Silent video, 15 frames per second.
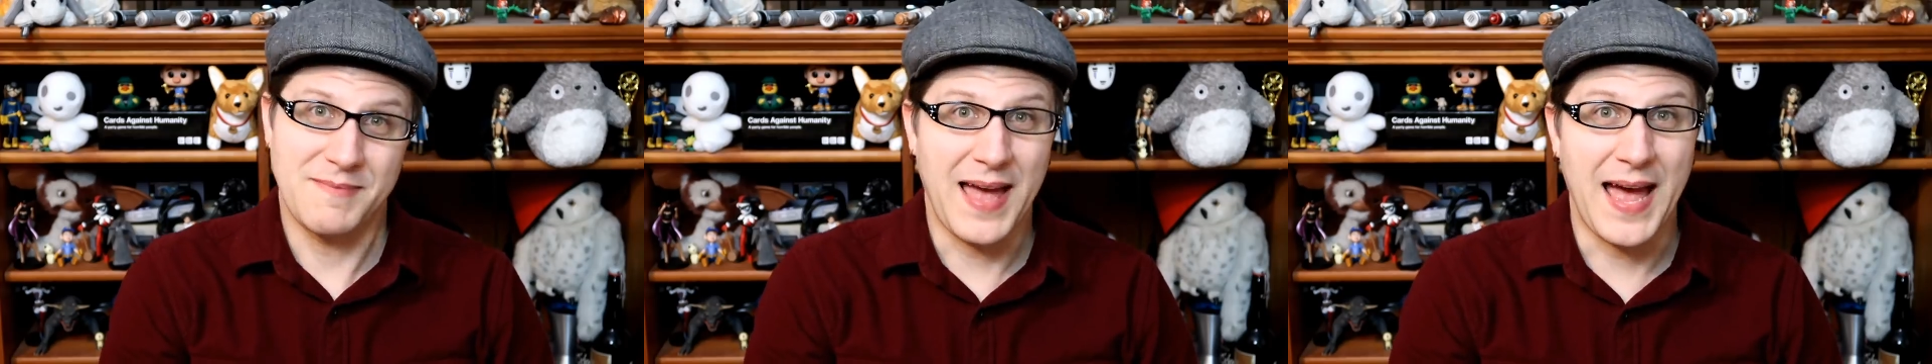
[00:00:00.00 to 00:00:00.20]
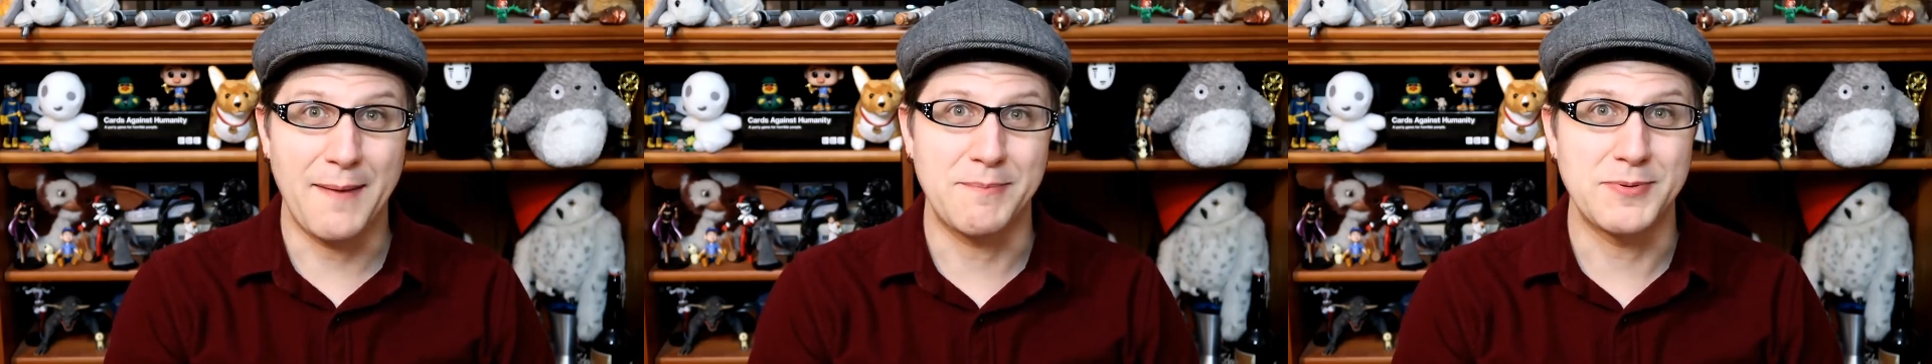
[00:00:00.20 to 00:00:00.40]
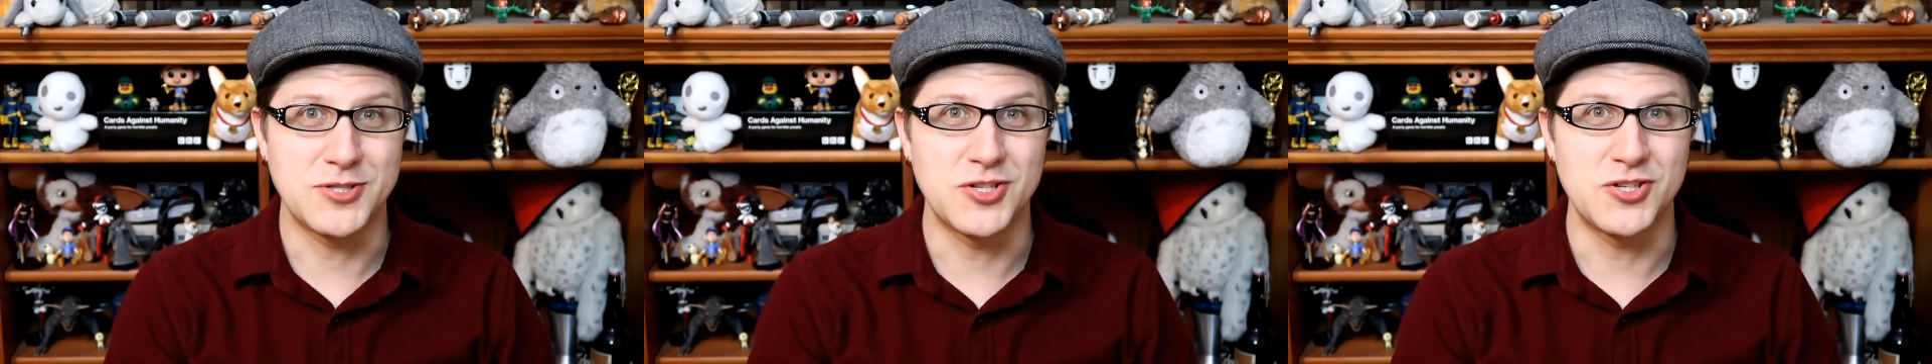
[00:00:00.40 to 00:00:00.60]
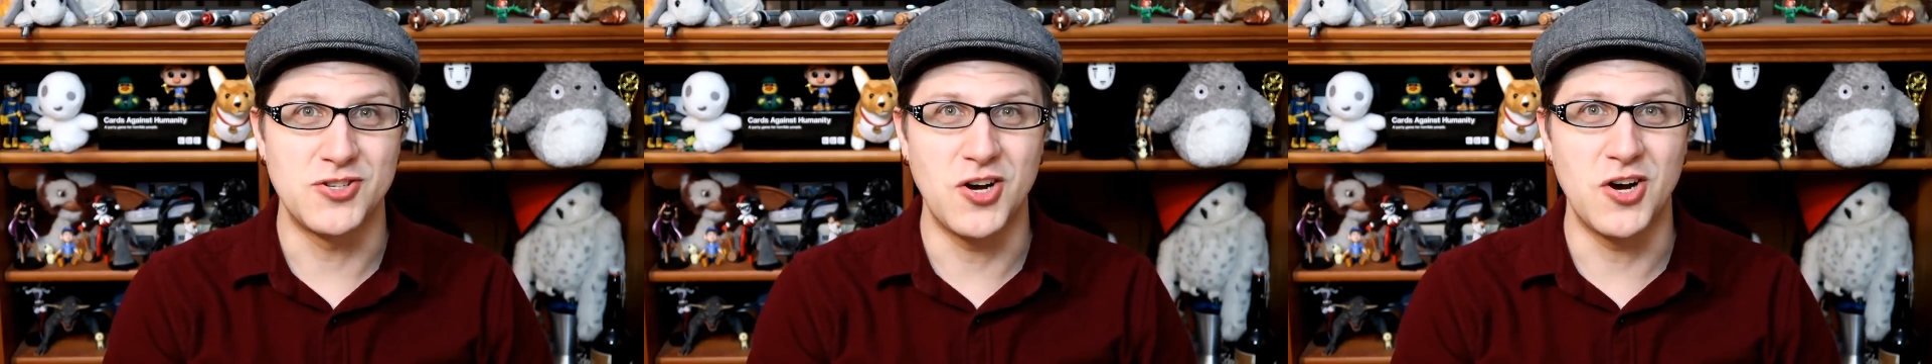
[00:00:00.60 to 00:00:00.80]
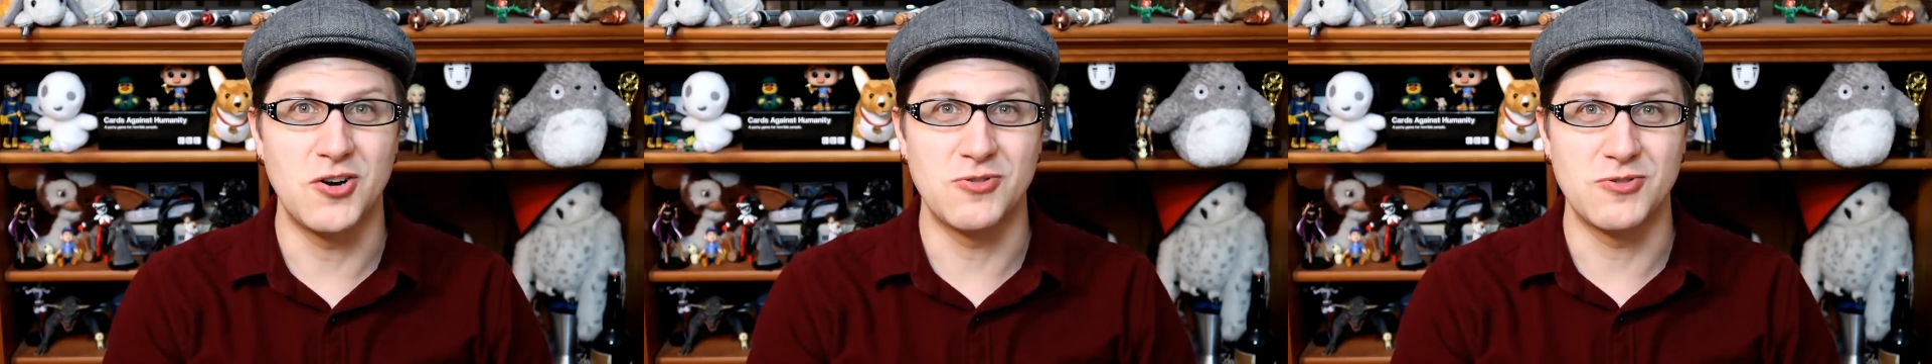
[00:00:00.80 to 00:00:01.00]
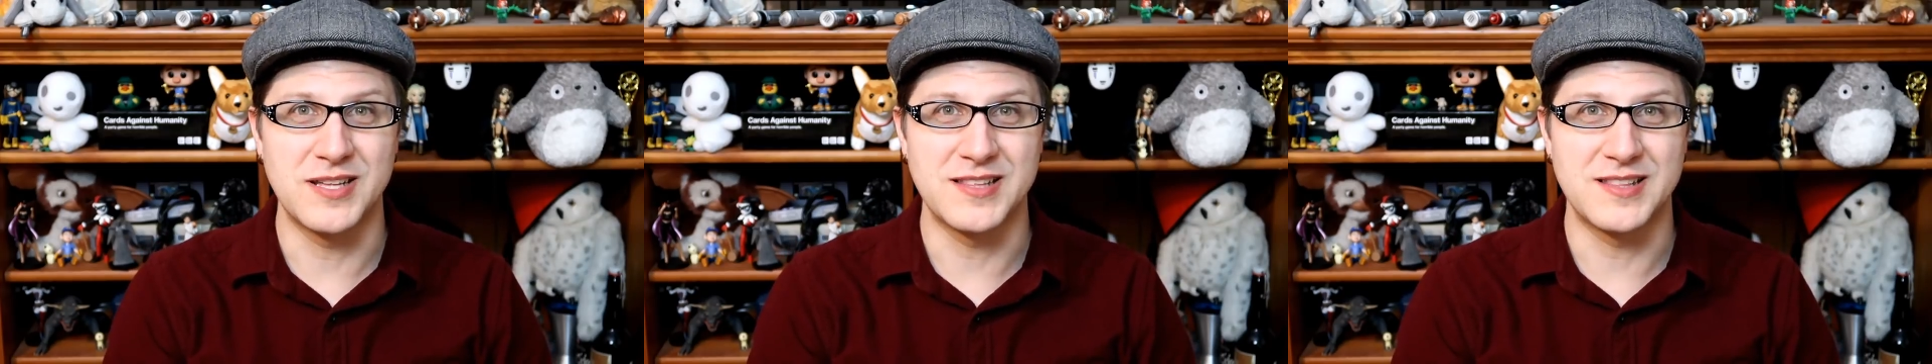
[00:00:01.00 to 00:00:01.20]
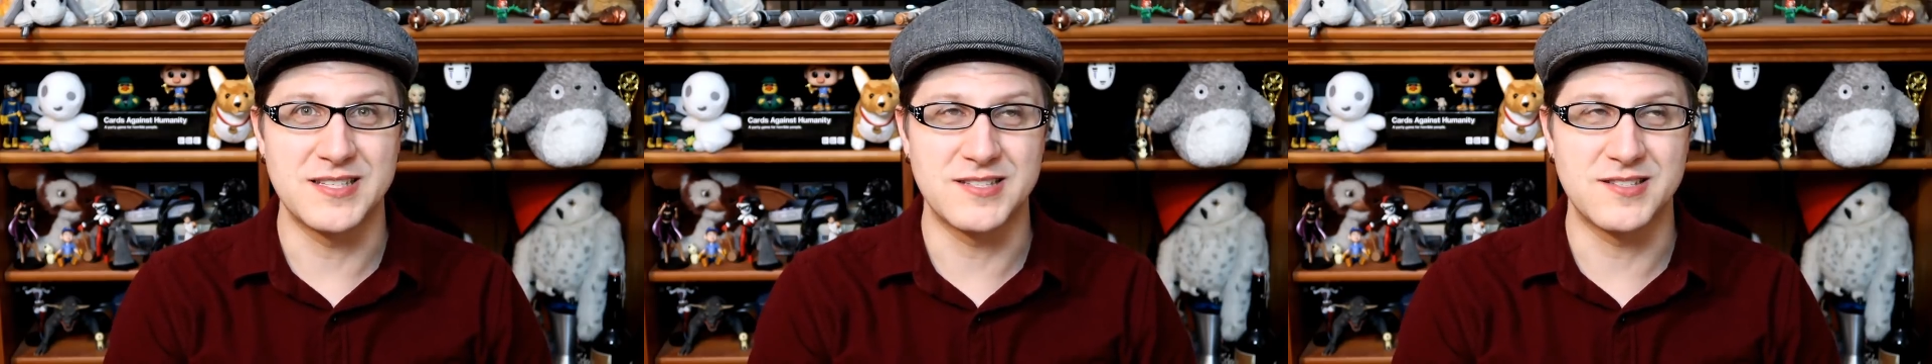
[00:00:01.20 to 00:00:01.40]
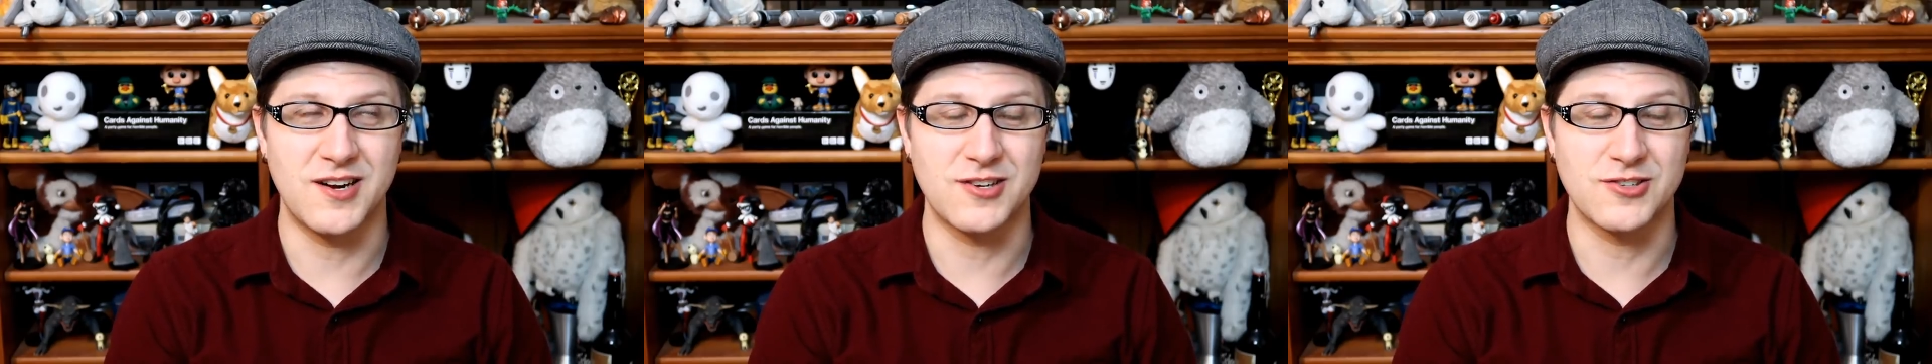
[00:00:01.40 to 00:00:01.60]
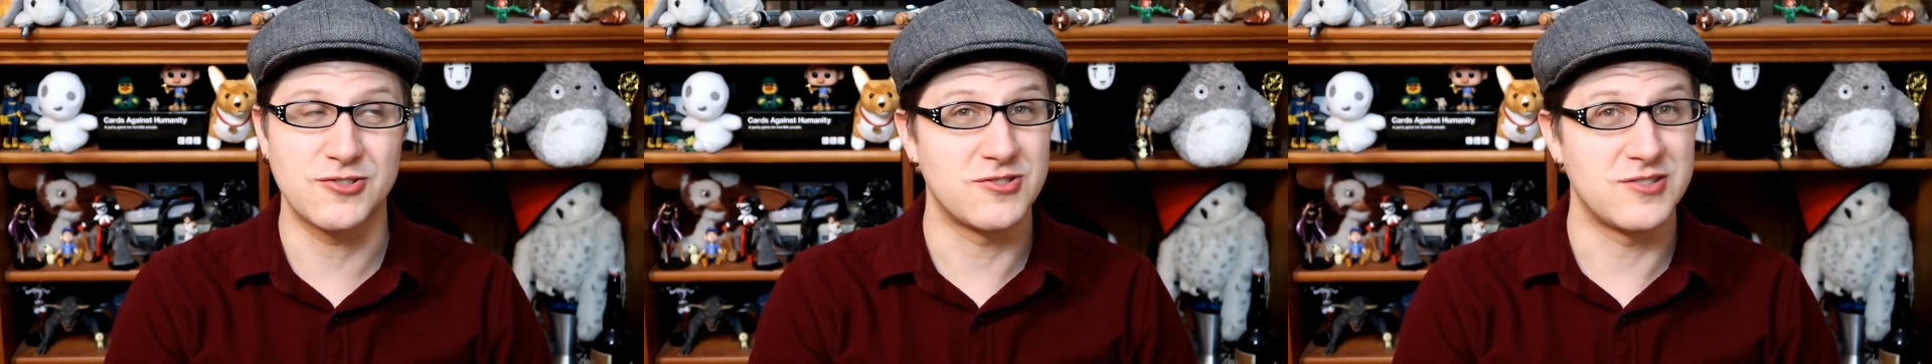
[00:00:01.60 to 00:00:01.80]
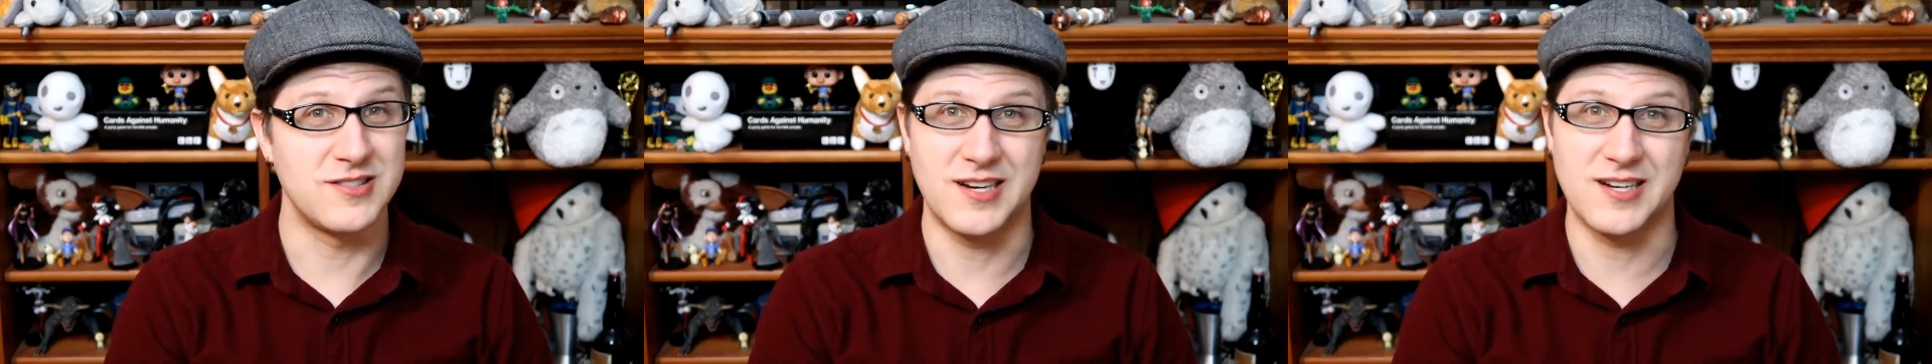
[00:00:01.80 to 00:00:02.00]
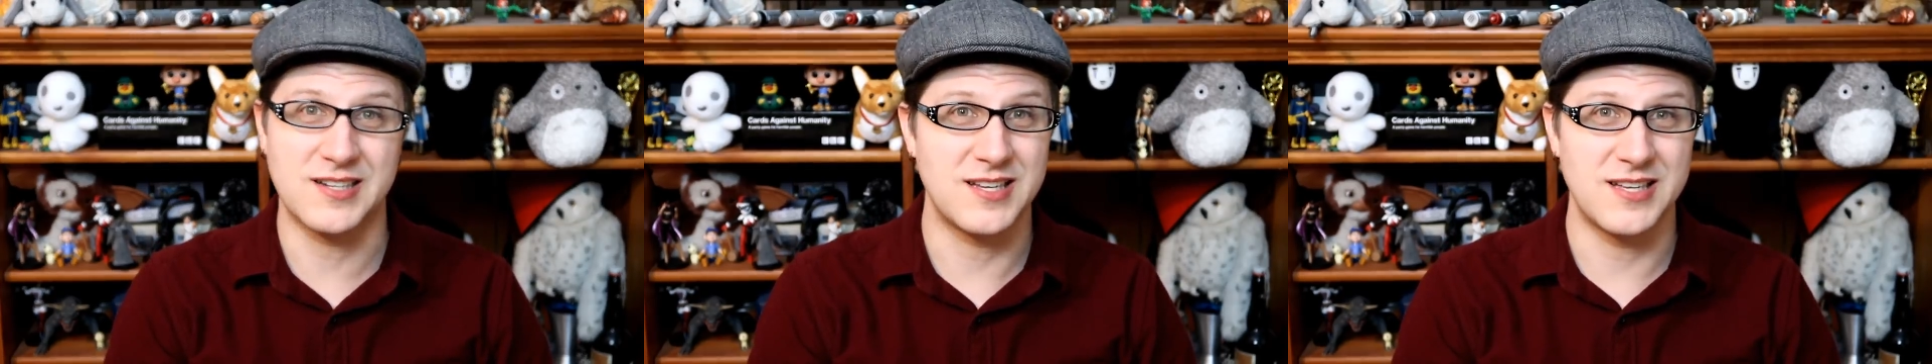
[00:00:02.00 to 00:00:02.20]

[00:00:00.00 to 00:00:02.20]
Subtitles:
happen to know that this doctor's not